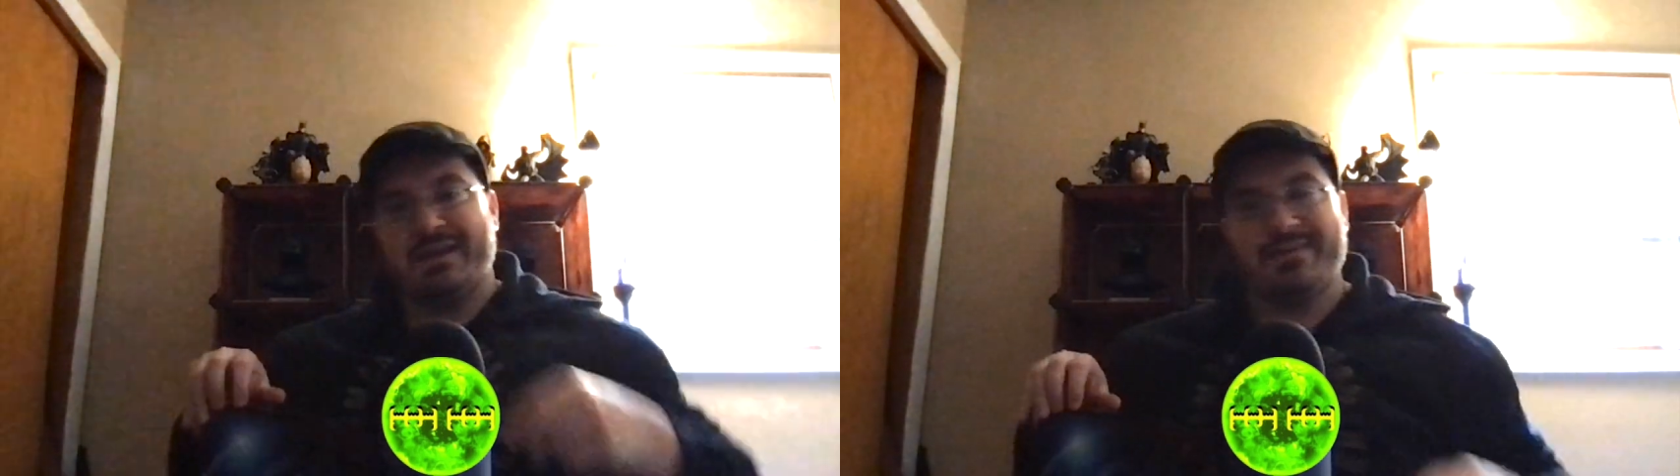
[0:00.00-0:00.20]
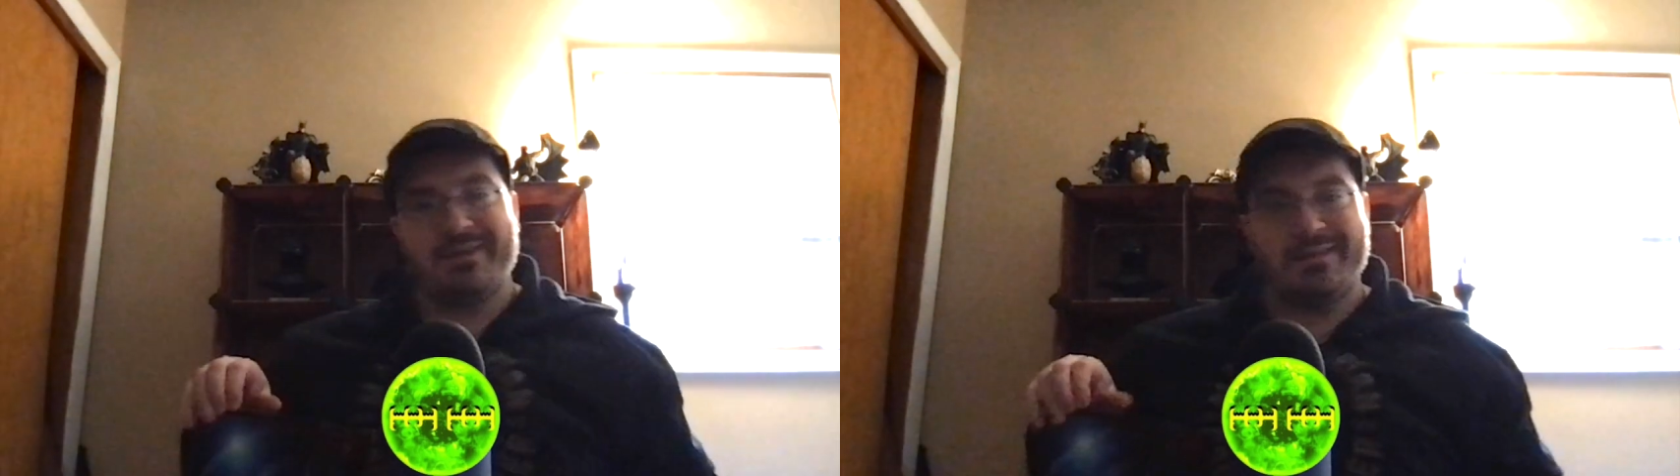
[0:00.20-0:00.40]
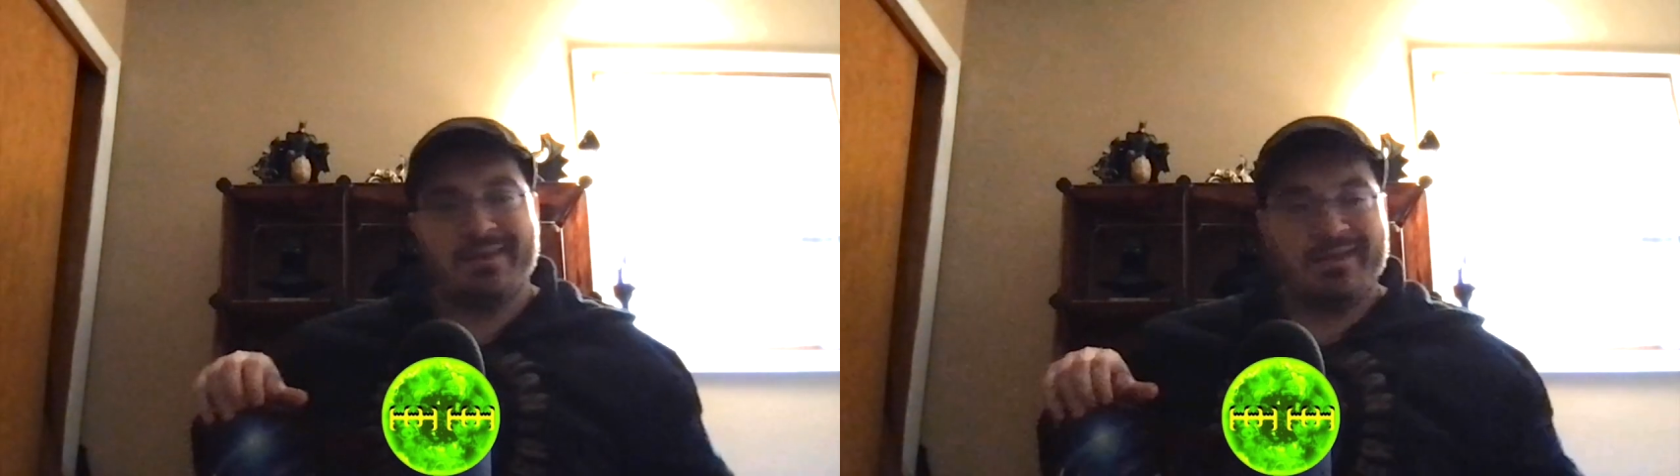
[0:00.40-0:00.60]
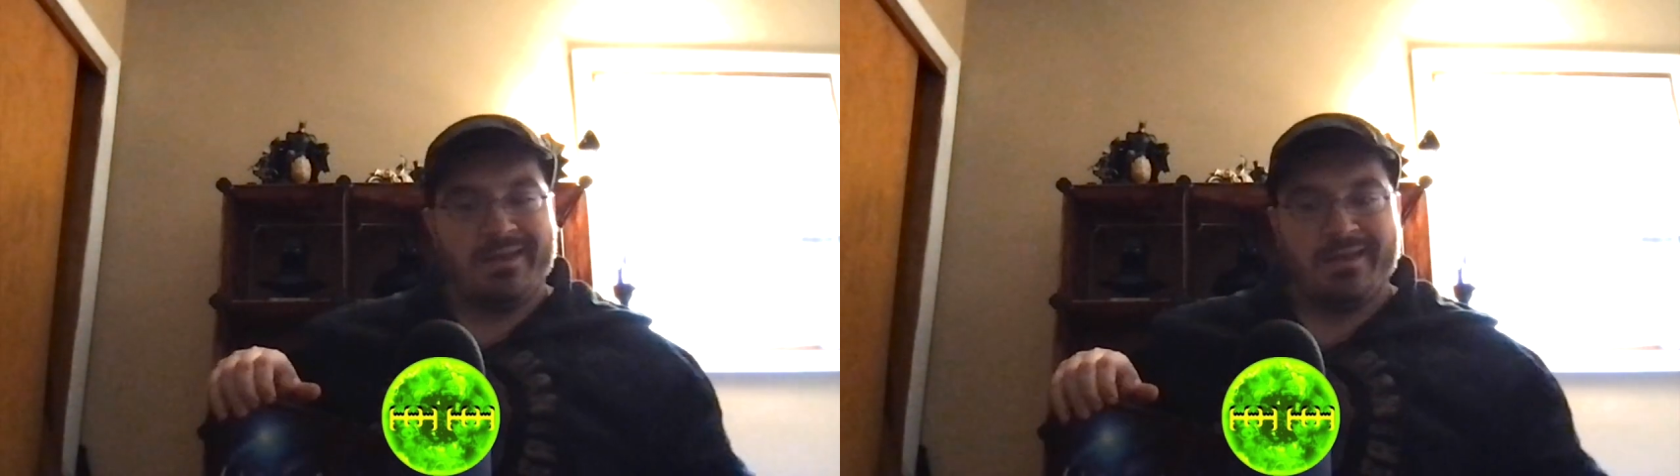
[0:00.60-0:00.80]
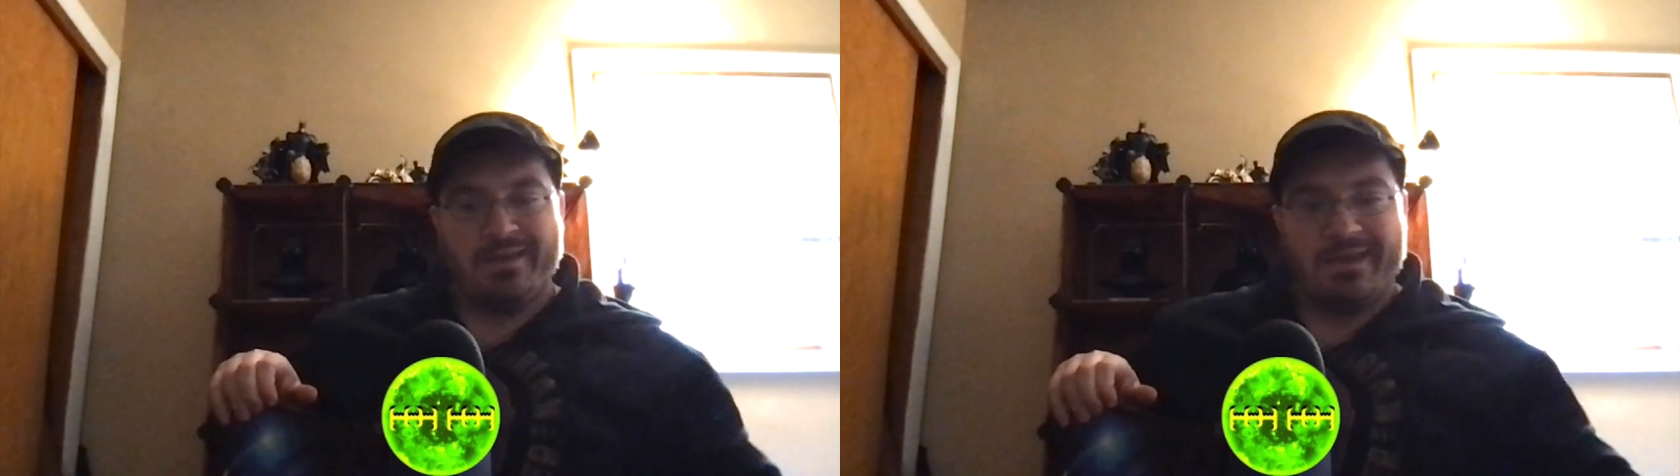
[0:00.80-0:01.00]
that
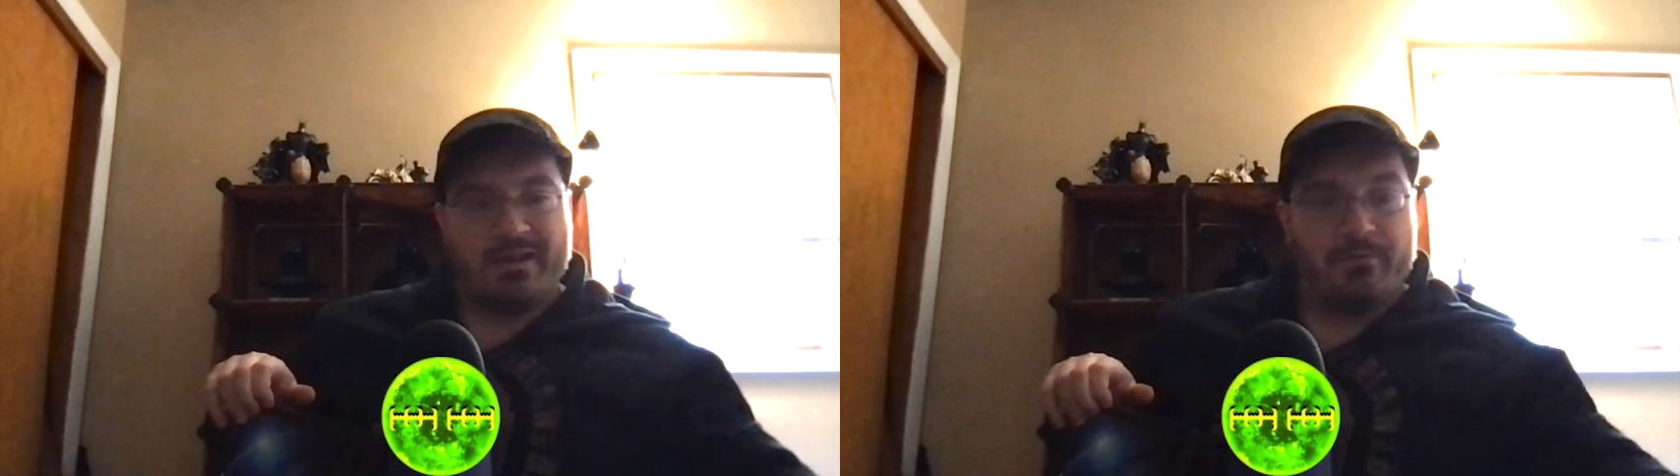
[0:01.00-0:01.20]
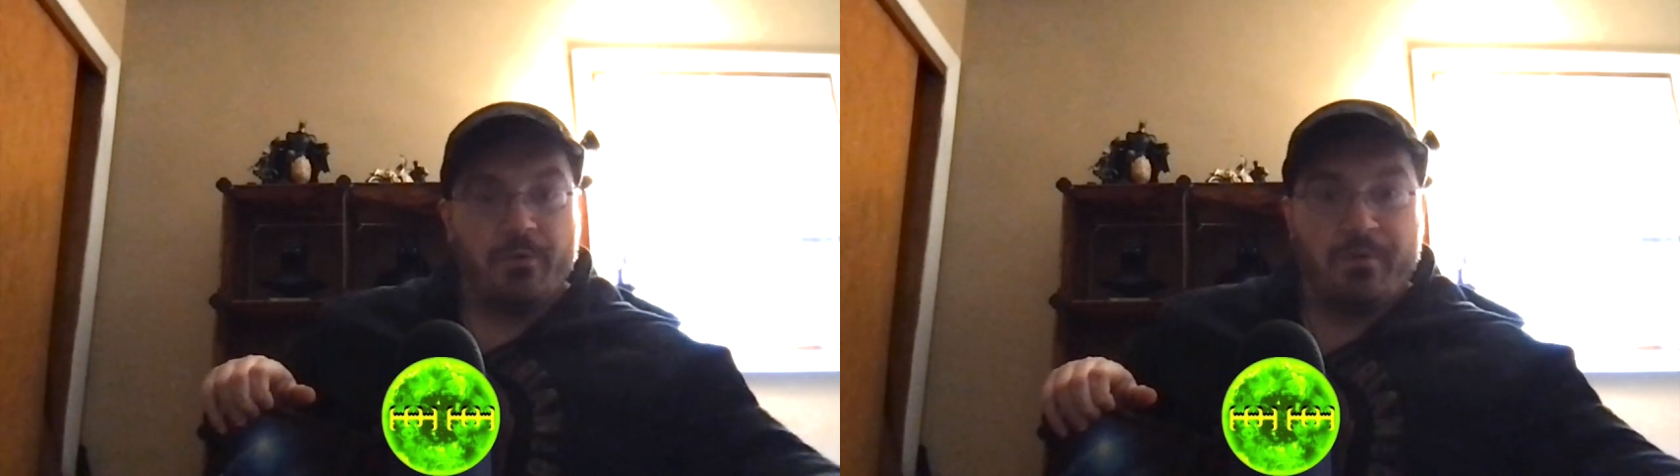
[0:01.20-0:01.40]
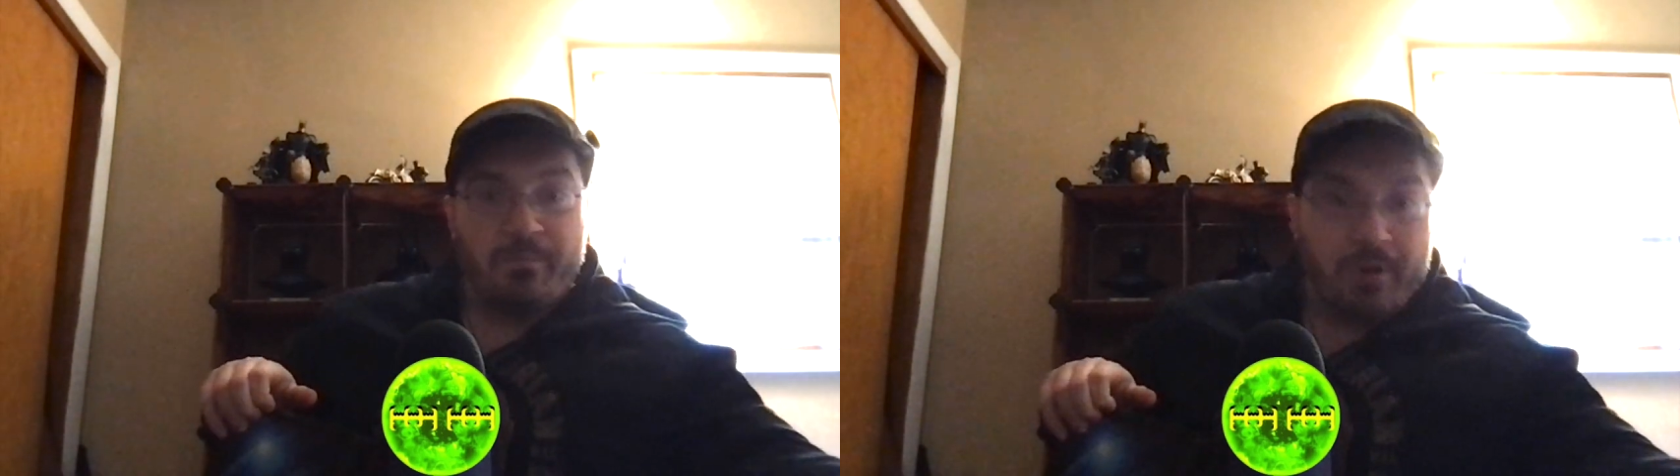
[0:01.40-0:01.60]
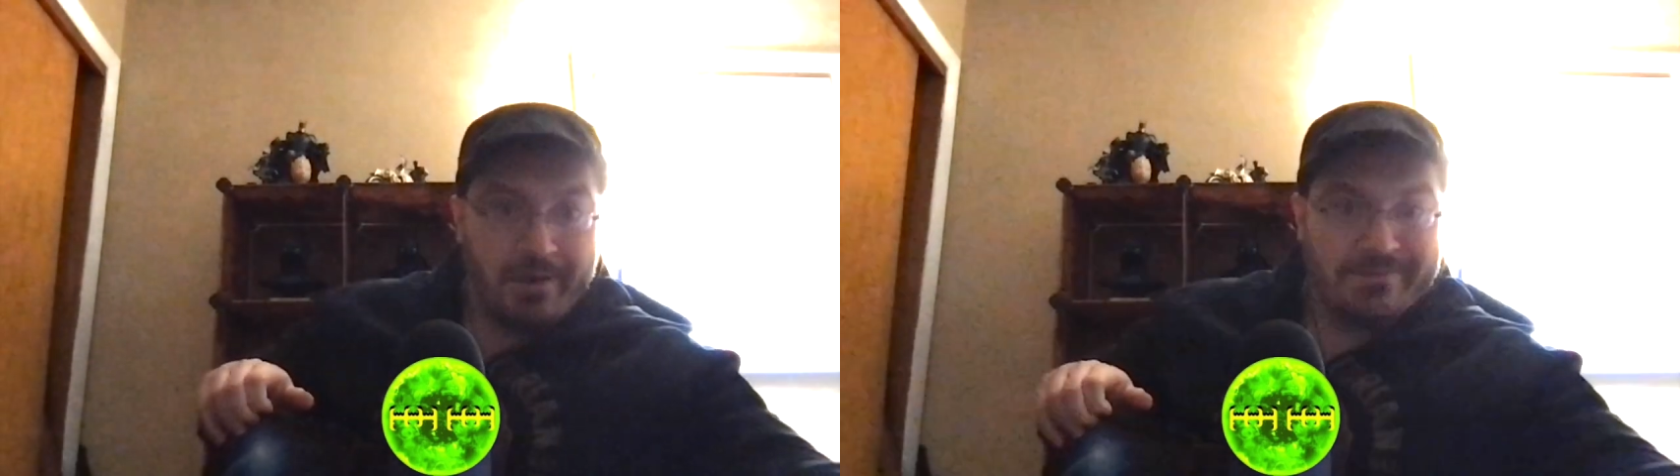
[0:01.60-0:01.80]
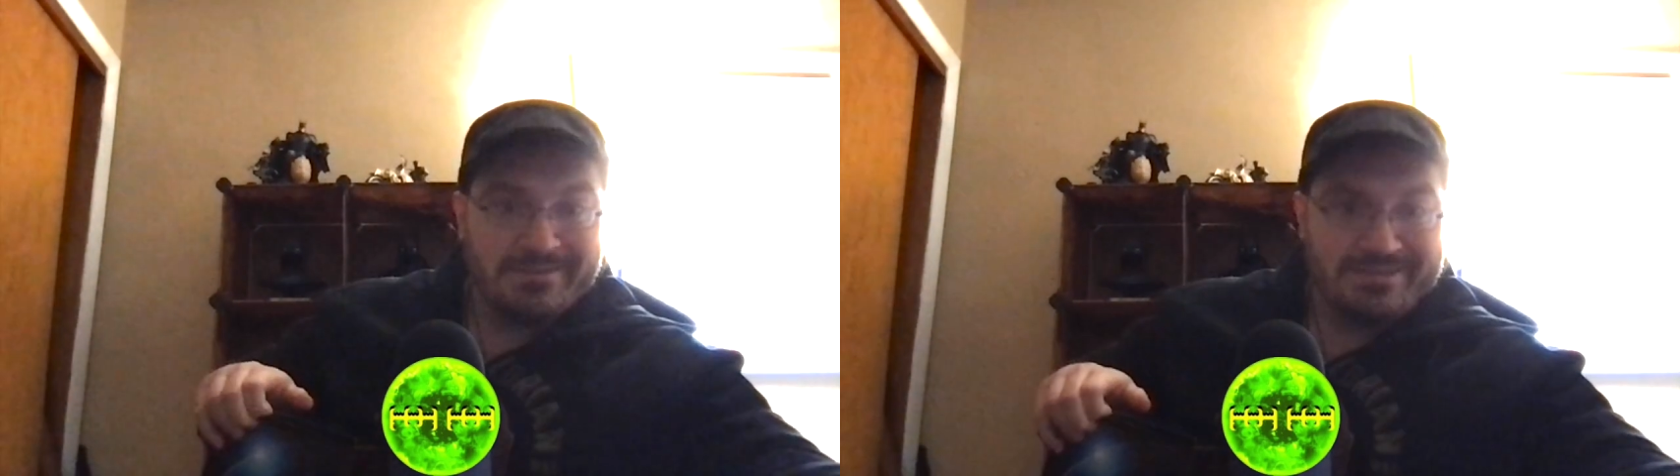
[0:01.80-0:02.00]
out of all the
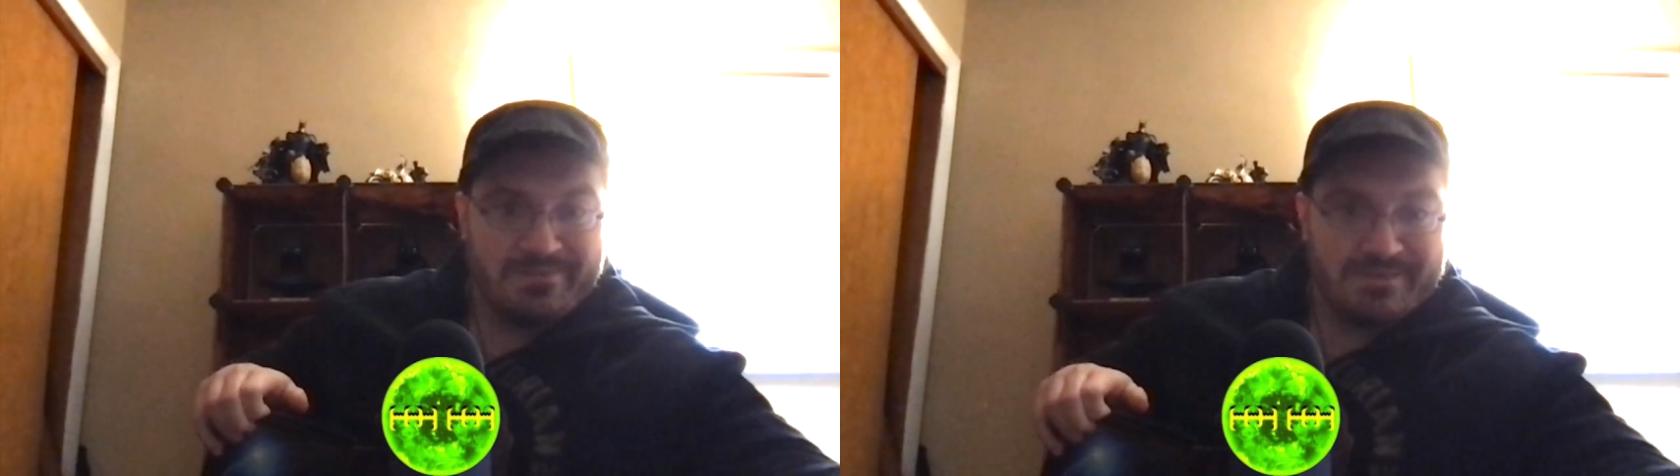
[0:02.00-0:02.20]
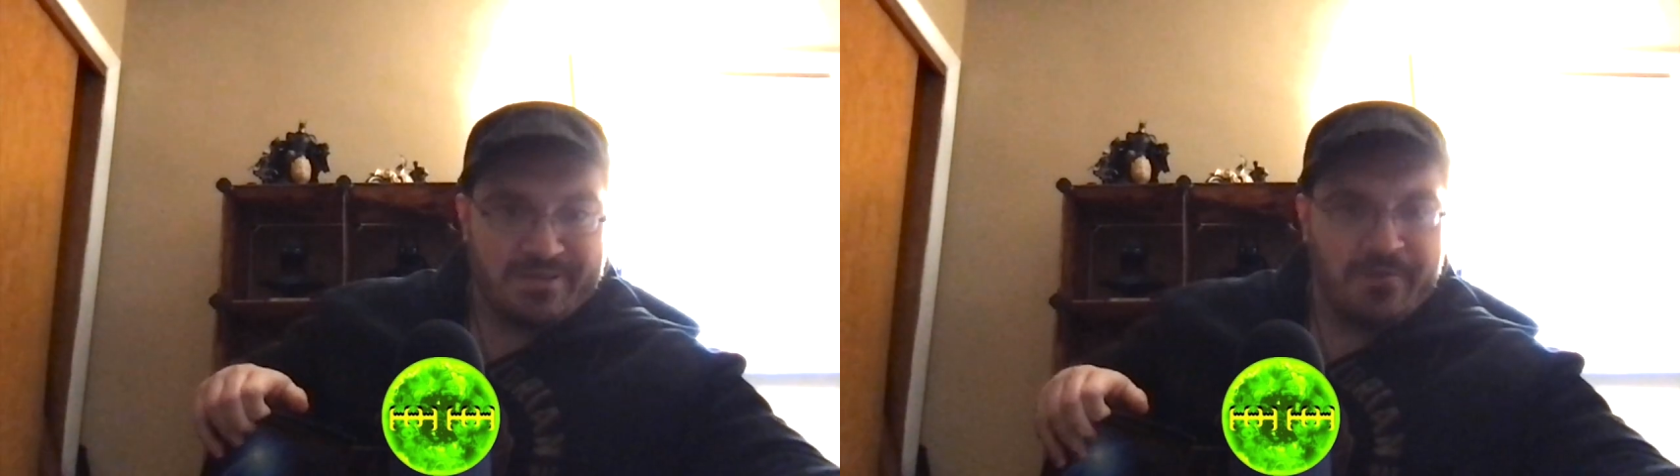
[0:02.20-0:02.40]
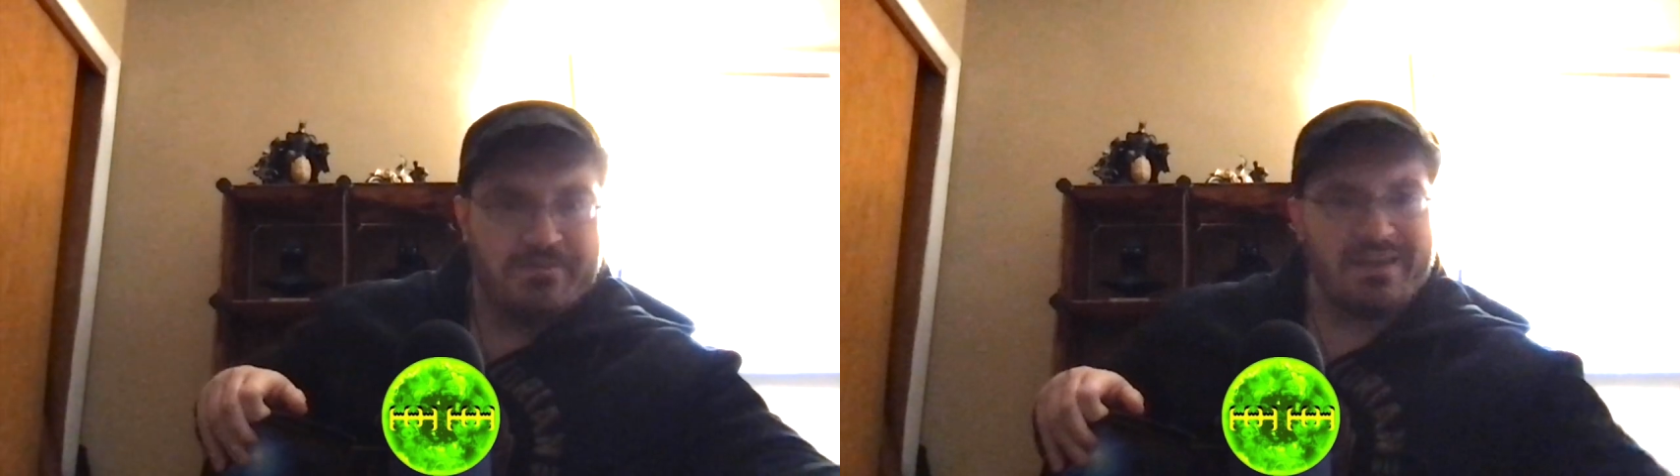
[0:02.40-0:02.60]
boxes themselves,